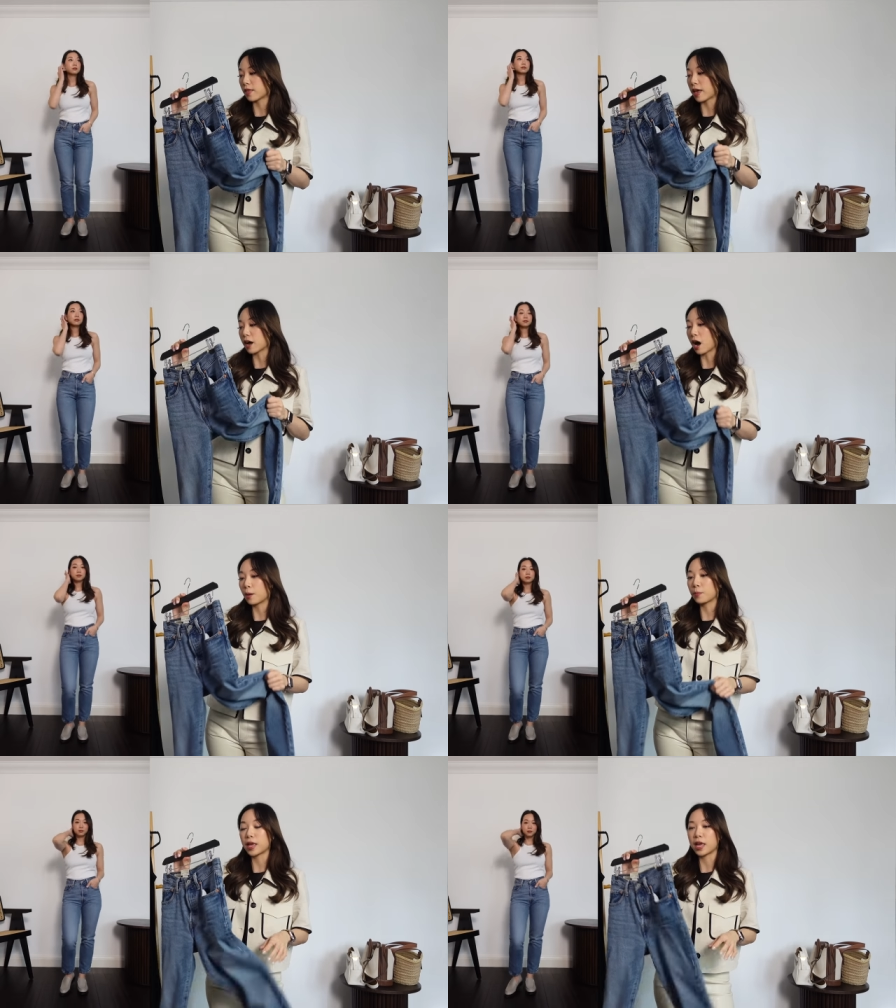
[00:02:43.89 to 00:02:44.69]
they
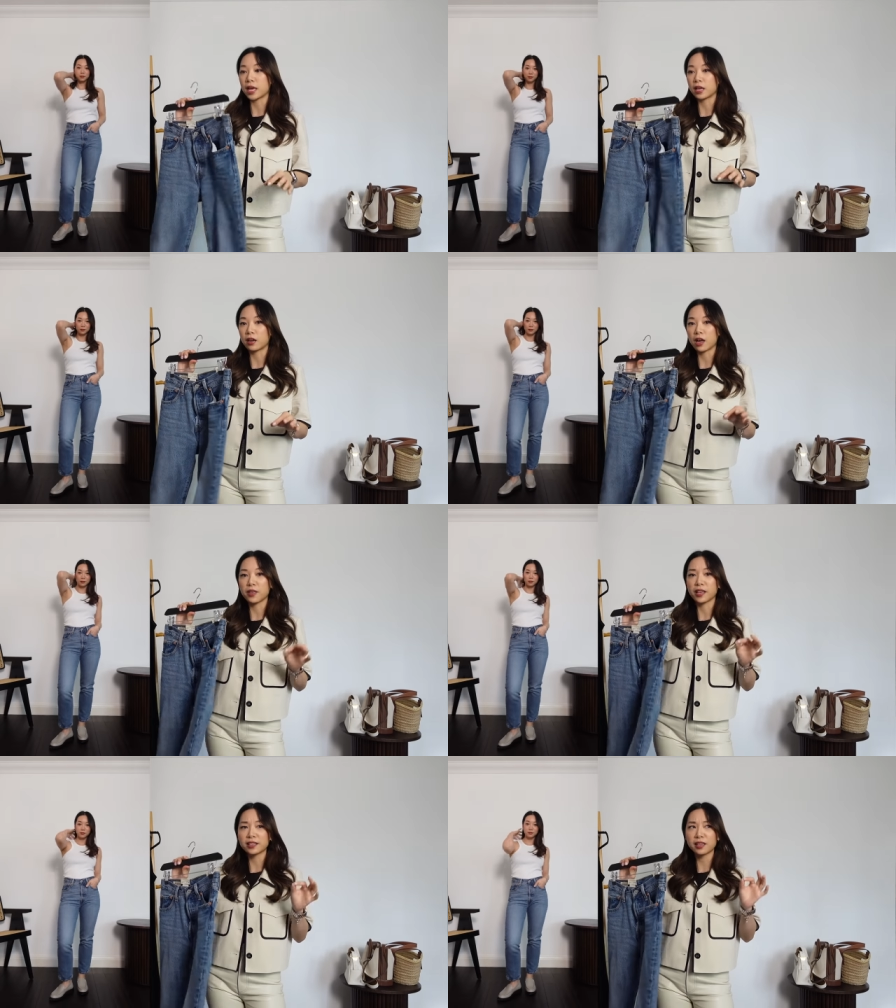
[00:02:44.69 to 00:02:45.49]
come in, I
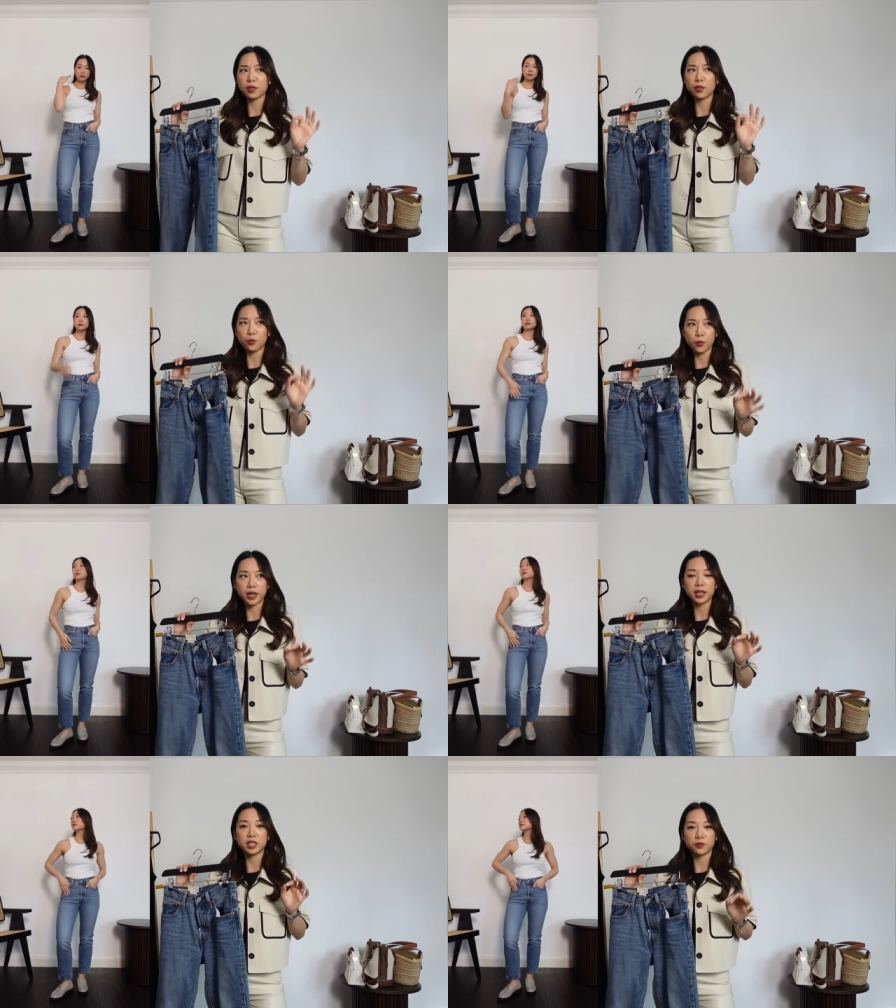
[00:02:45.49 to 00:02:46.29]
think it's like
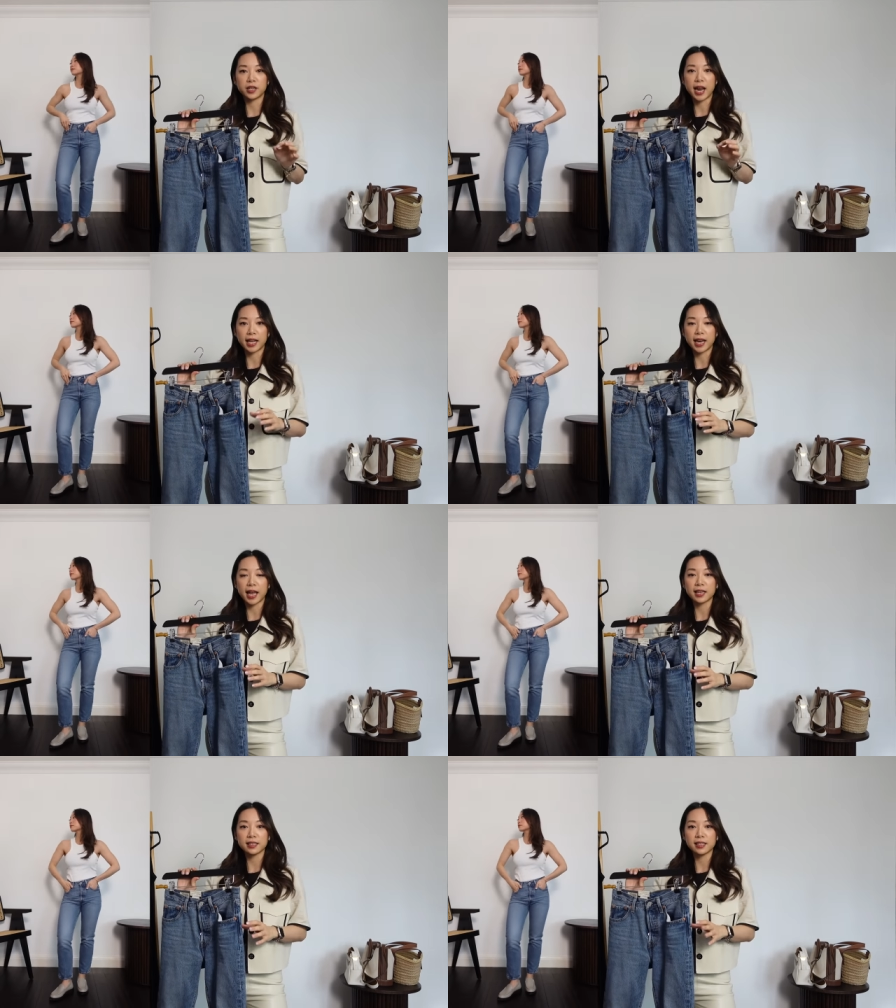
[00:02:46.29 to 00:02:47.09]
three different leg
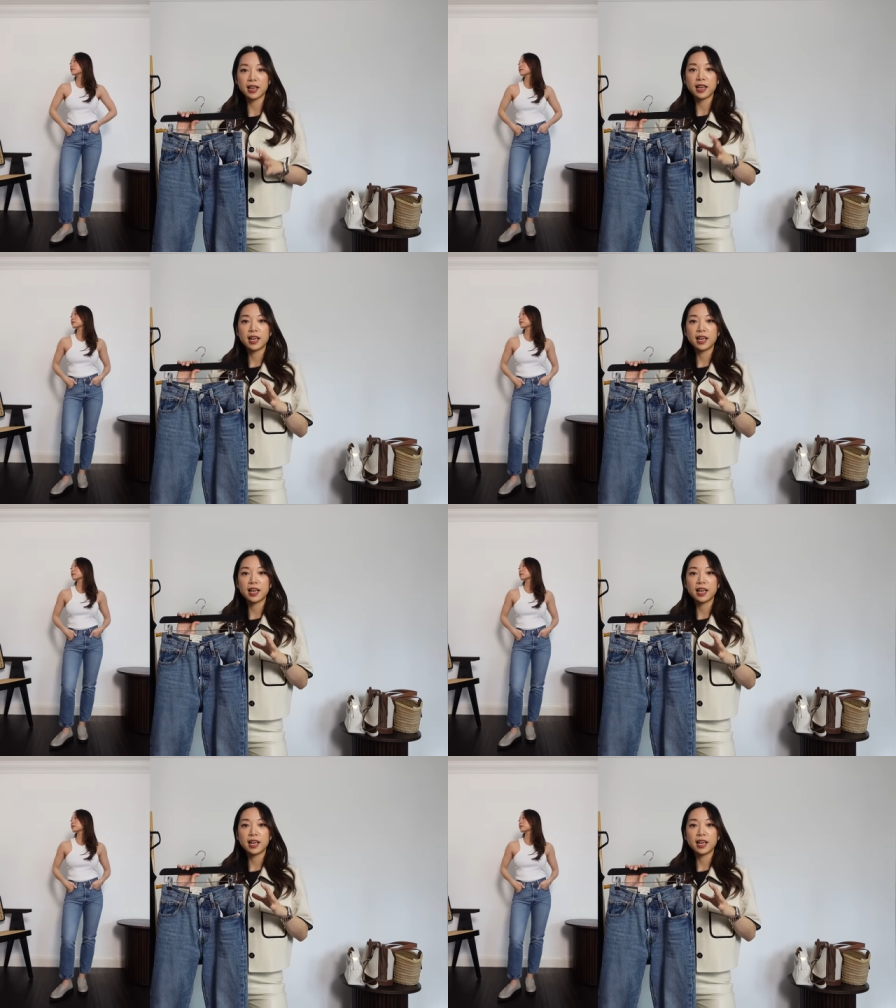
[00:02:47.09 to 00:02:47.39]
lengths.